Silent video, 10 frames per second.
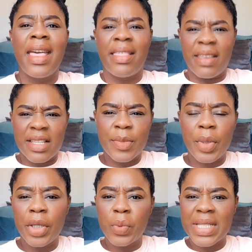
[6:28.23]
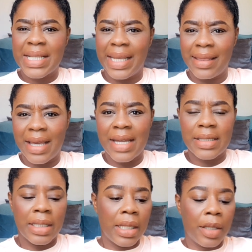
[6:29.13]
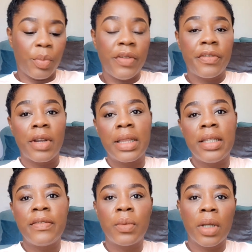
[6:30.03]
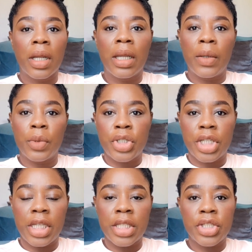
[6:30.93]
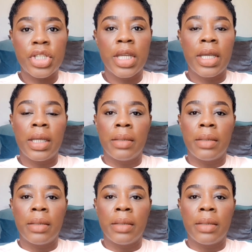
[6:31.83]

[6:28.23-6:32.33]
This period was like that. Before I leave work, I would change,